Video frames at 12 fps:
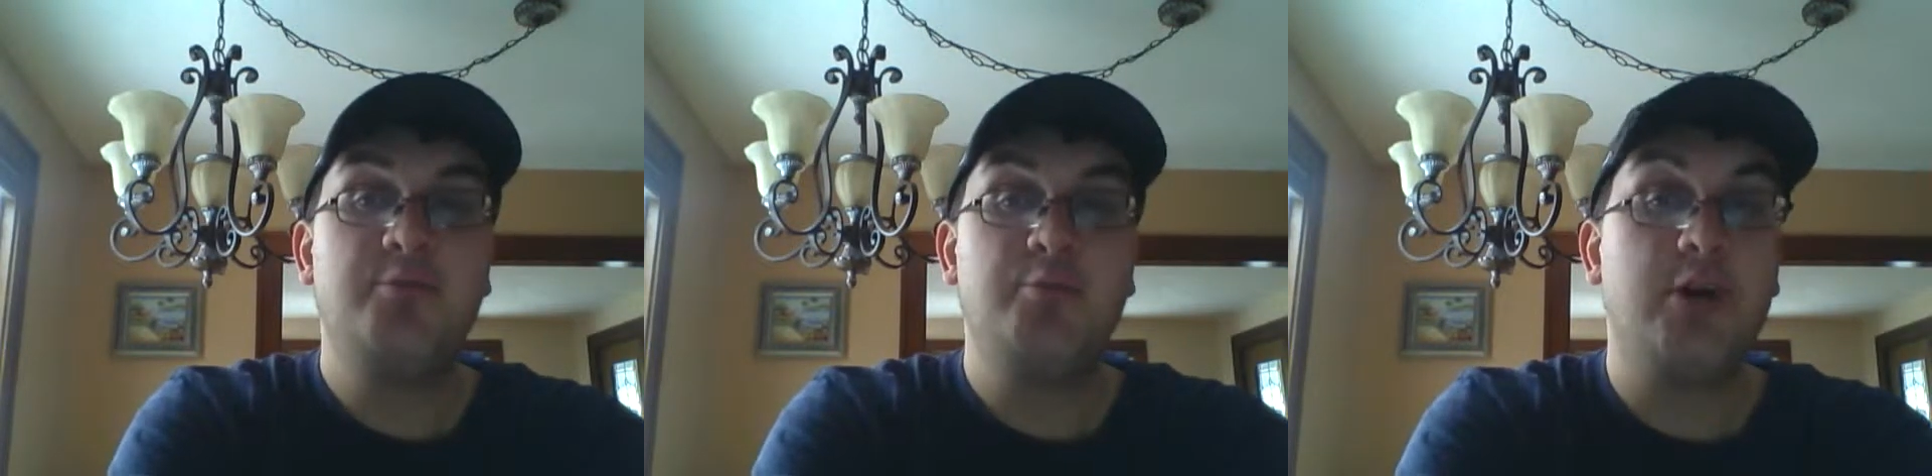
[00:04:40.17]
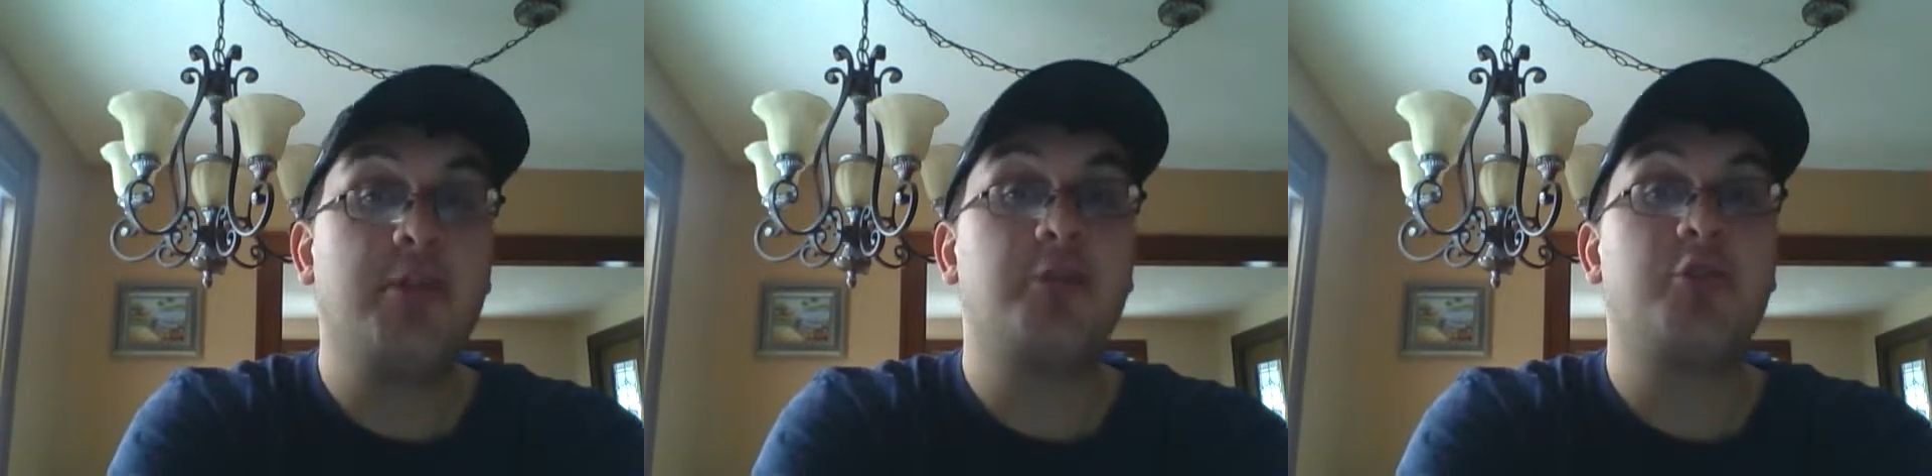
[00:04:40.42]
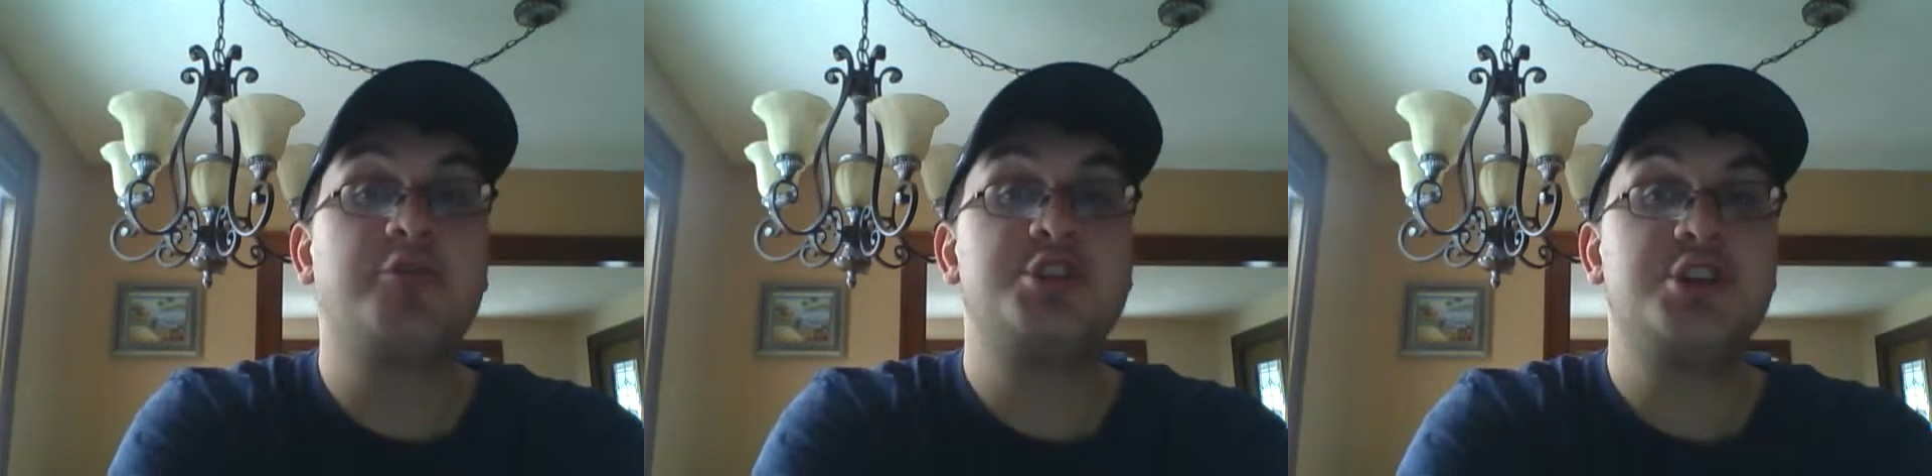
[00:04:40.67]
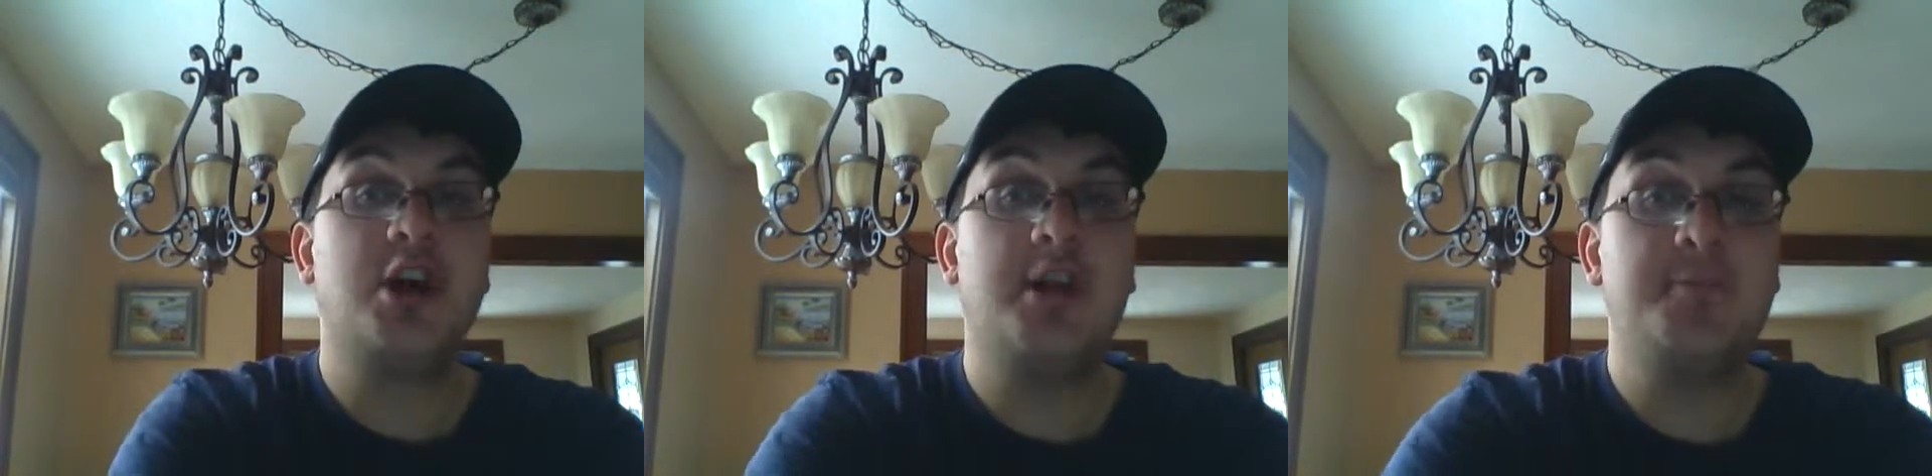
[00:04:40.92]
brother of
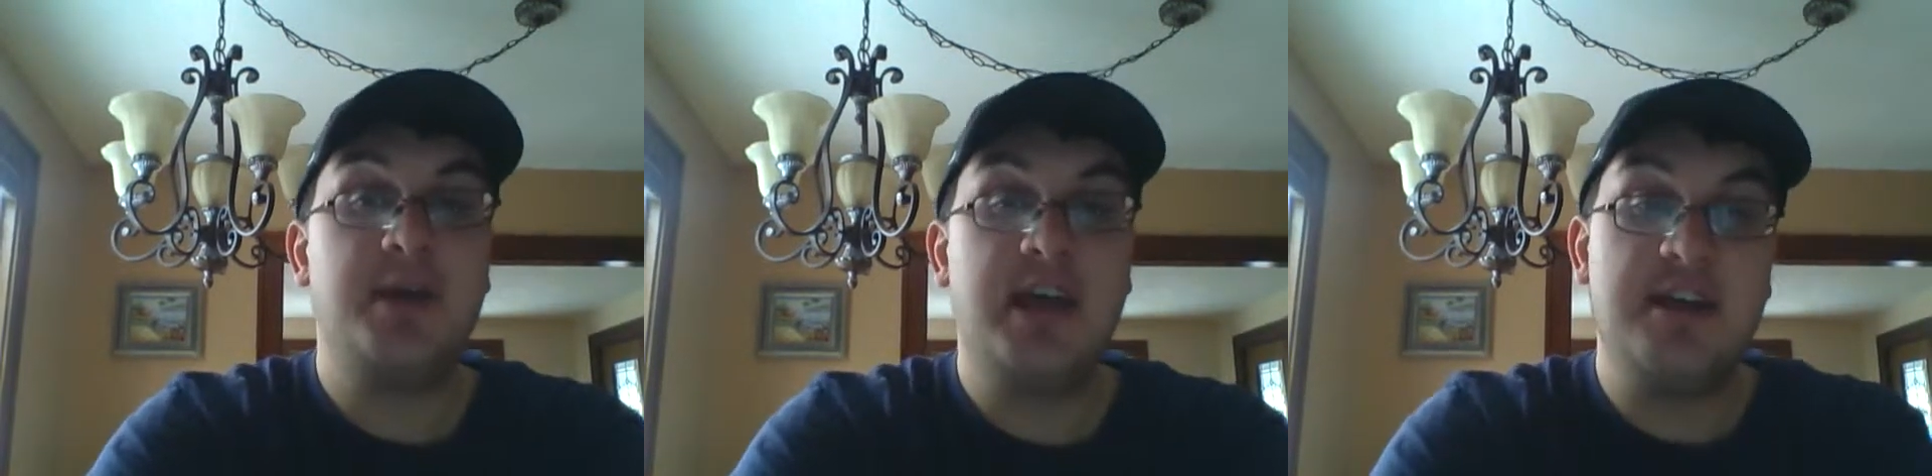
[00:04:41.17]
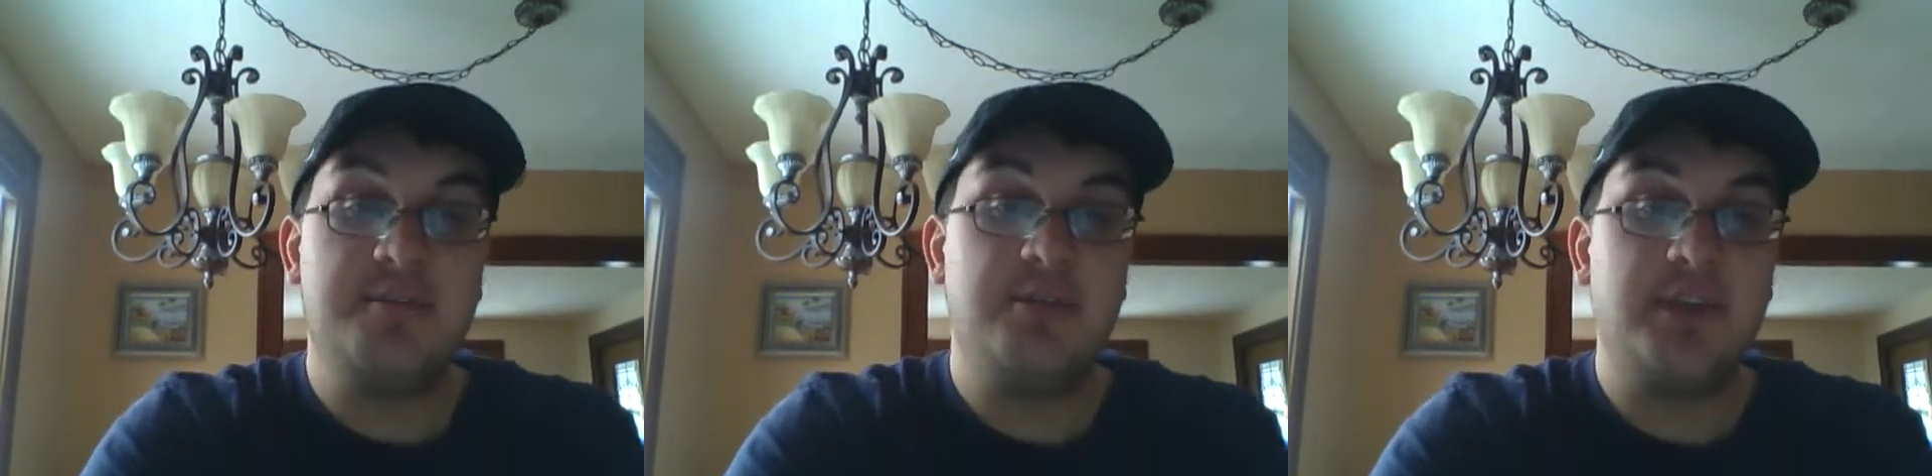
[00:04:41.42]
Sean Penn,